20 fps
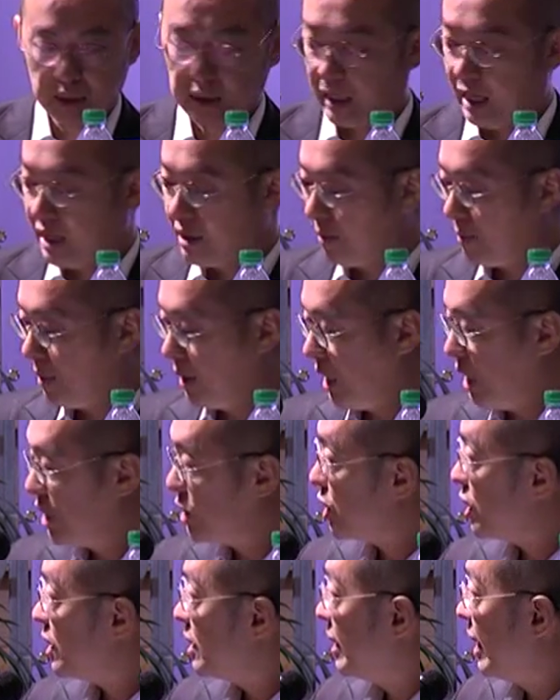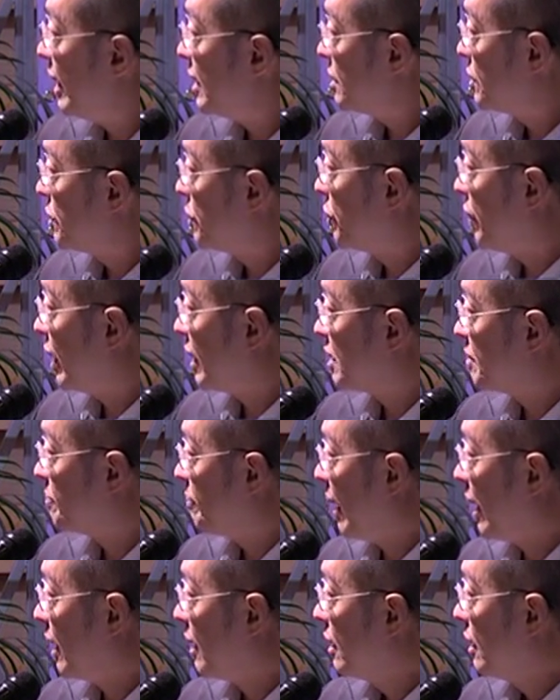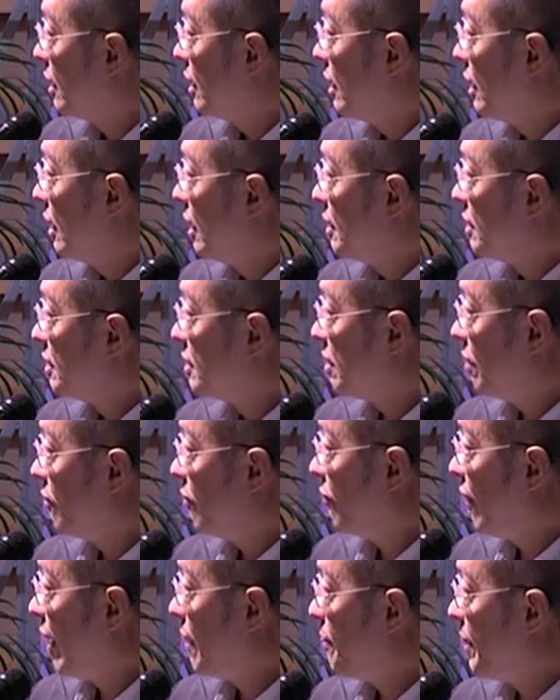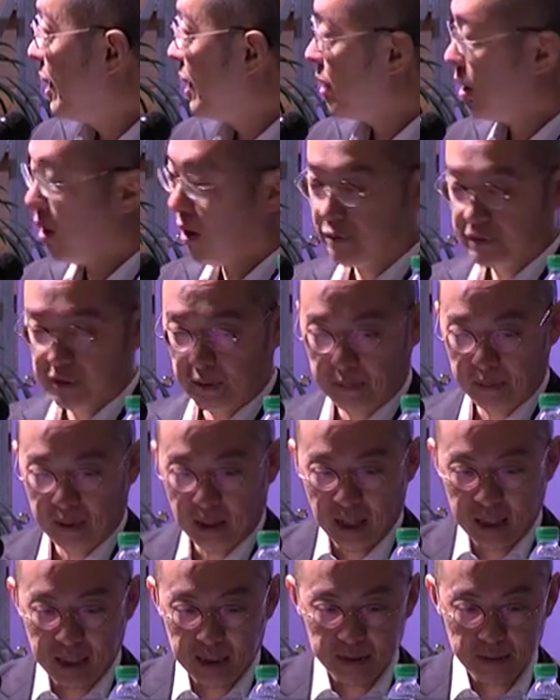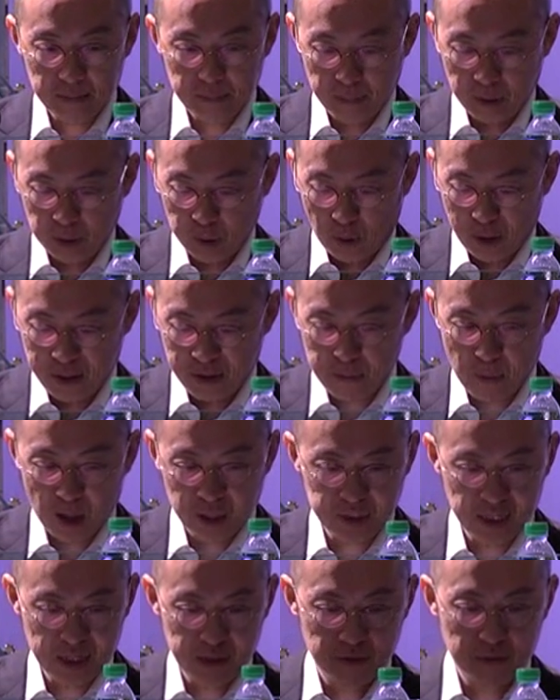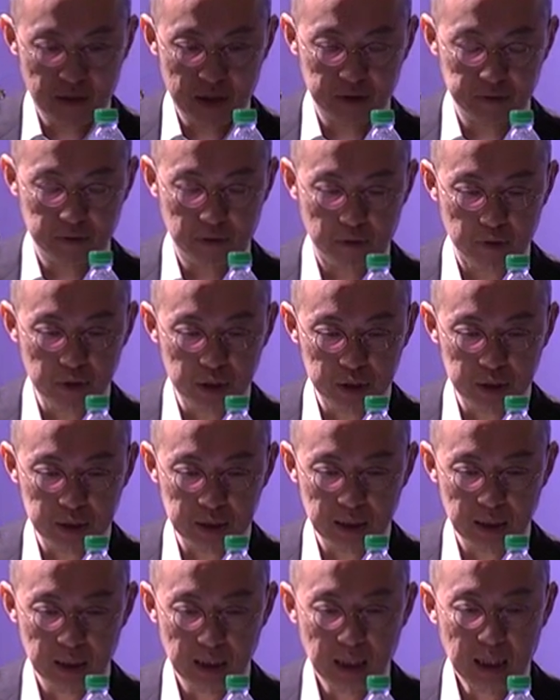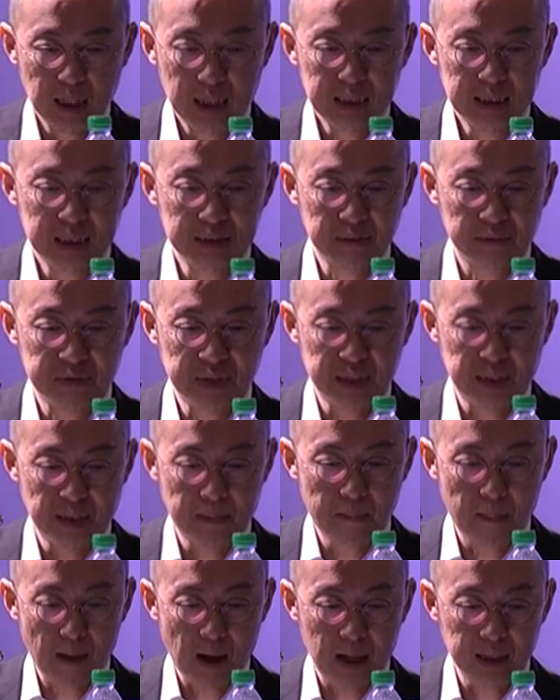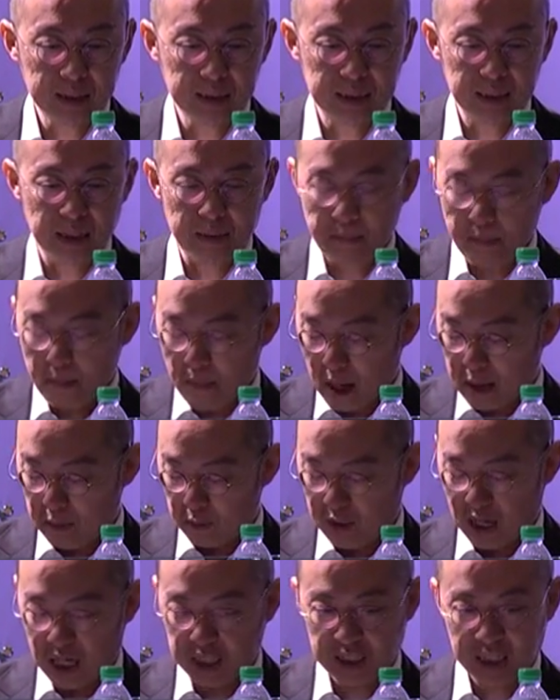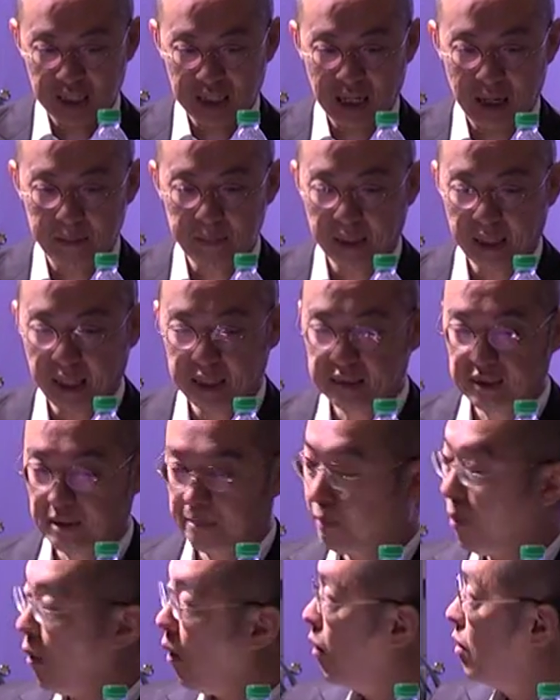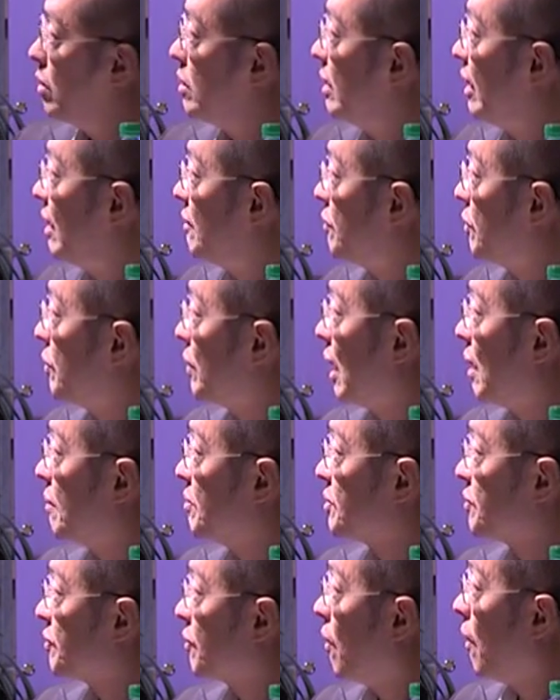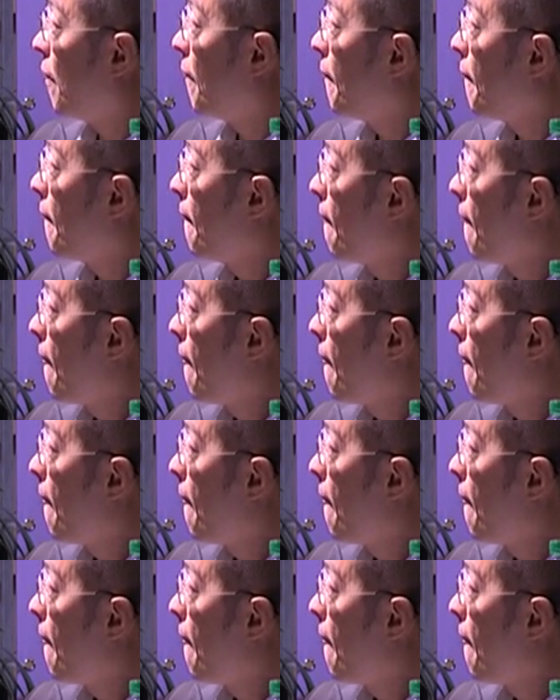Okay, so Malaysia, yes, you can expect some fair bit of supply, but not as much as the rest of the region. In terms of the demand will largely come against support level comes from